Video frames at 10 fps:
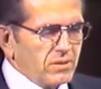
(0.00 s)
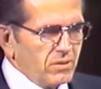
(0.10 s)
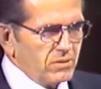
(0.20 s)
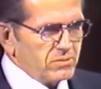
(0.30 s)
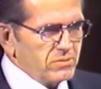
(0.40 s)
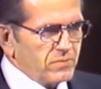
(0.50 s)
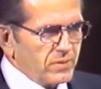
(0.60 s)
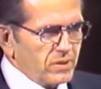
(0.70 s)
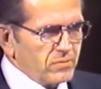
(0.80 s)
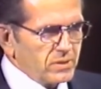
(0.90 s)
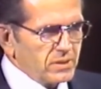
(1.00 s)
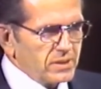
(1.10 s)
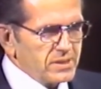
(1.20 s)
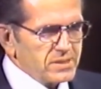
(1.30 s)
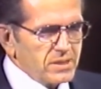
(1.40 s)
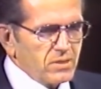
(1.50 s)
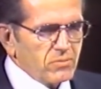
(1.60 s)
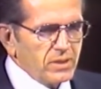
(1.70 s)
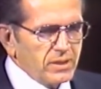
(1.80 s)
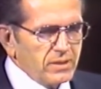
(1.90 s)
and all too frequently seek
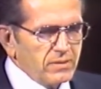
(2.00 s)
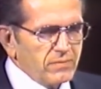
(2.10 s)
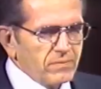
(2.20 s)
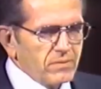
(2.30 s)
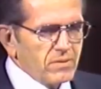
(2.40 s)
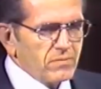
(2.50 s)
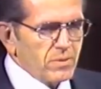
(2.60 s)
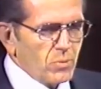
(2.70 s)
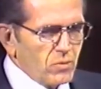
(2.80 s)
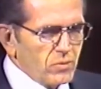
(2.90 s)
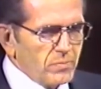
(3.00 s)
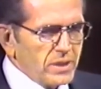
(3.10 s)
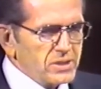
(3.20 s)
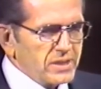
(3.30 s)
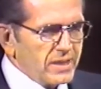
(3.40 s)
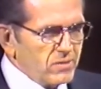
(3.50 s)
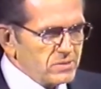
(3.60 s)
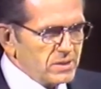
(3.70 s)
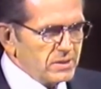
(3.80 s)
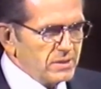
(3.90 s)
relief from overmuch
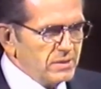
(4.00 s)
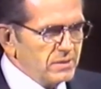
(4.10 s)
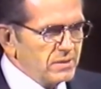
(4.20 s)
counseling